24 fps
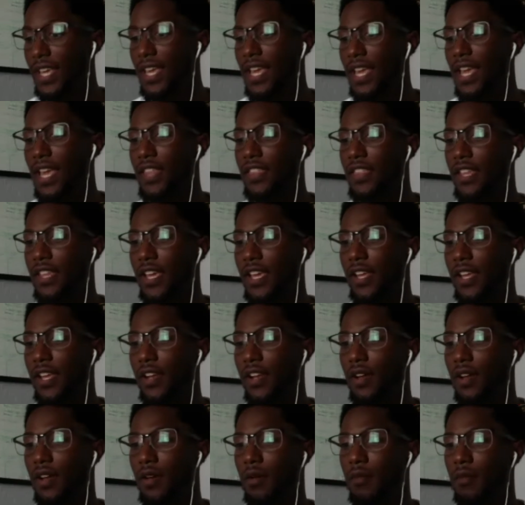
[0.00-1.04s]
and then
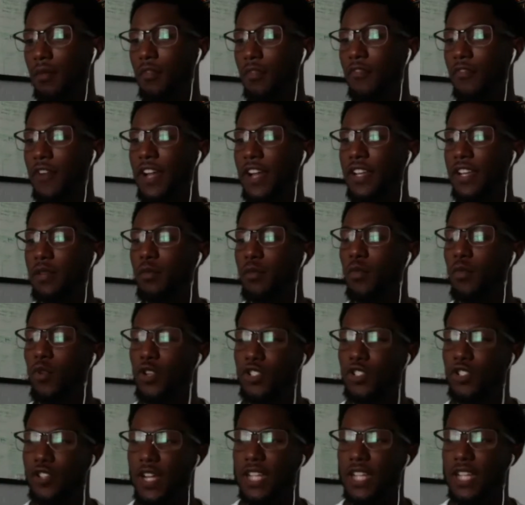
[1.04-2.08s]
finding more
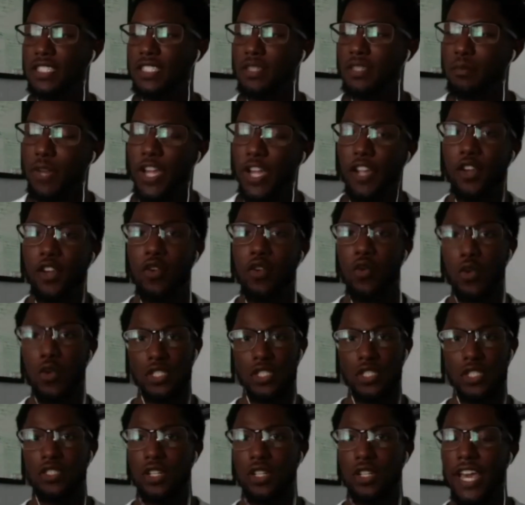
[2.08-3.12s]
strategies and buying
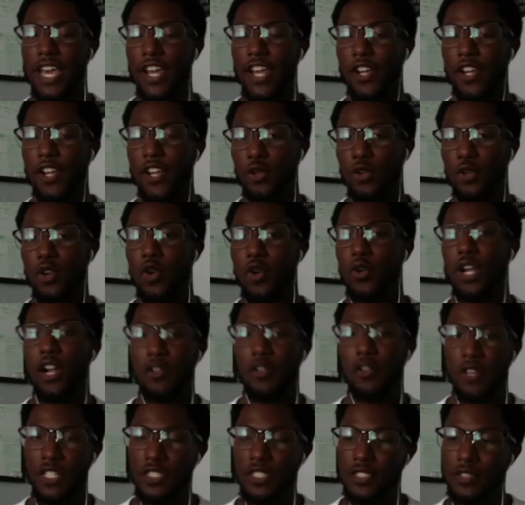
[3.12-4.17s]
courses on how to do cold
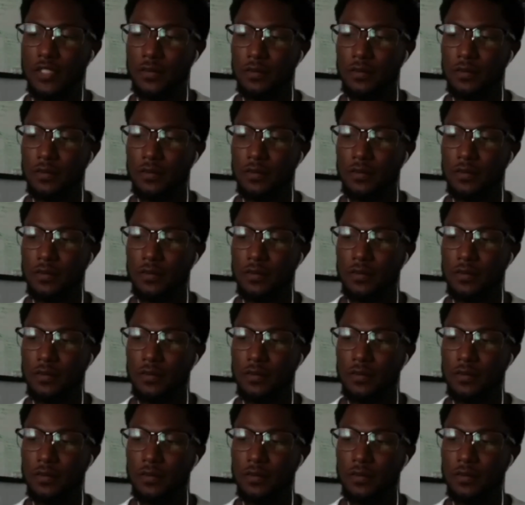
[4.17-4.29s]
outreach.